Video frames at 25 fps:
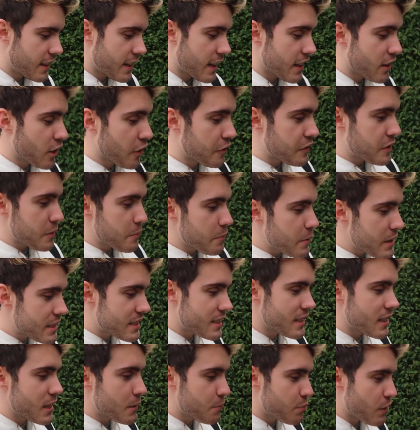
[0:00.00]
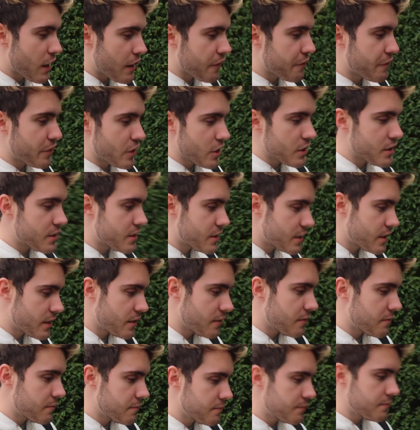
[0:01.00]
And then after missing the breakfast,
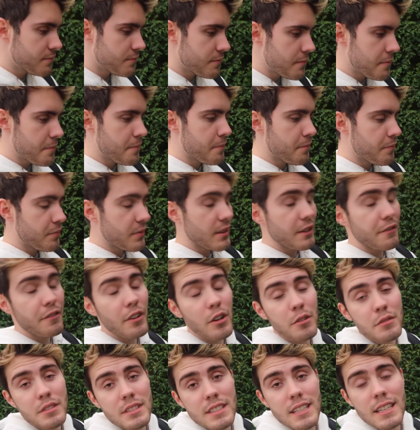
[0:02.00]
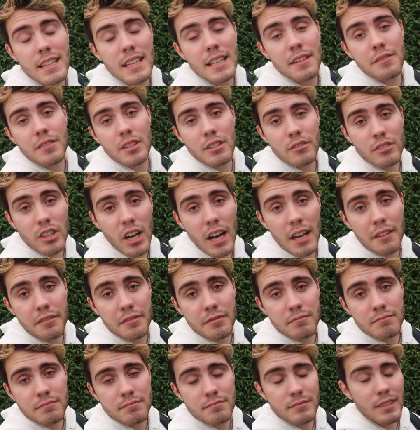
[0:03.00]
the phones didn't even arrive.
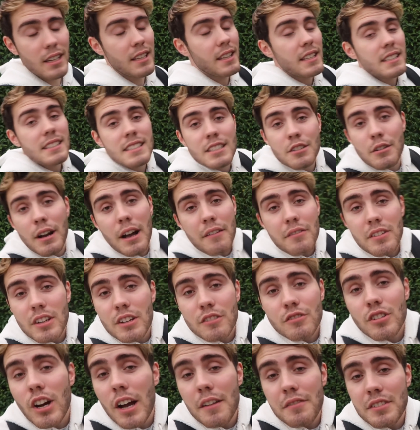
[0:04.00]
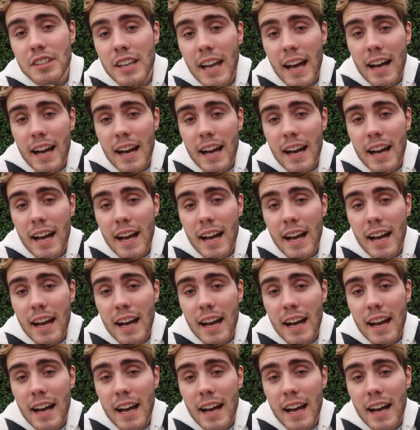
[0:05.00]
Like, they still haven't arrived